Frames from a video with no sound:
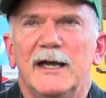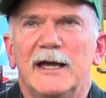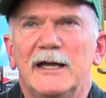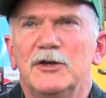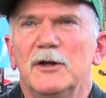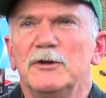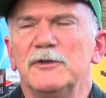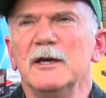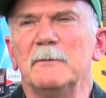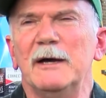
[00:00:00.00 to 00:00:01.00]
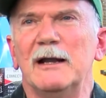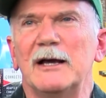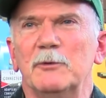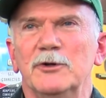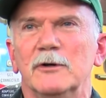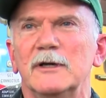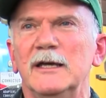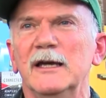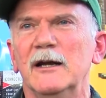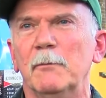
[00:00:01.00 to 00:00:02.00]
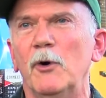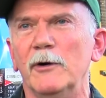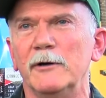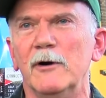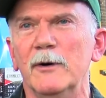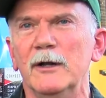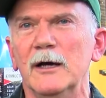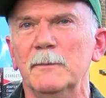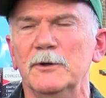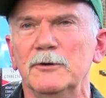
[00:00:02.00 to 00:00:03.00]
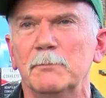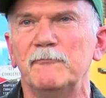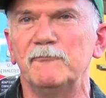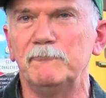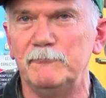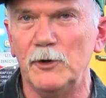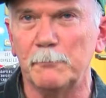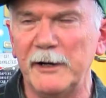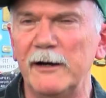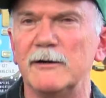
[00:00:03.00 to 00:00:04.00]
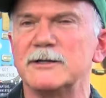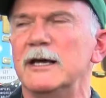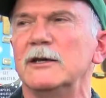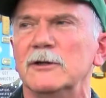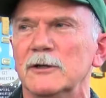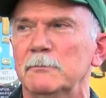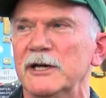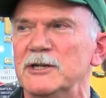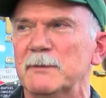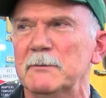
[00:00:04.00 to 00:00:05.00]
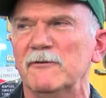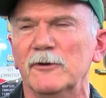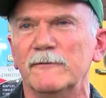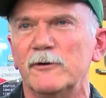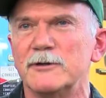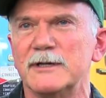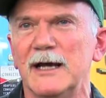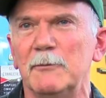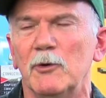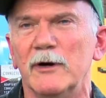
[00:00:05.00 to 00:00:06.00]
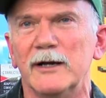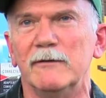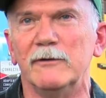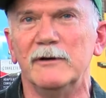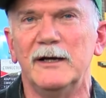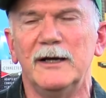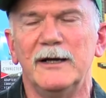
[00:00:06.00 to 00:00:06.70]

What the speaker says: And you know, you think about it like when you're a kid, a boy growing up, and your parents take you to the beach maybe for the first time or whatever,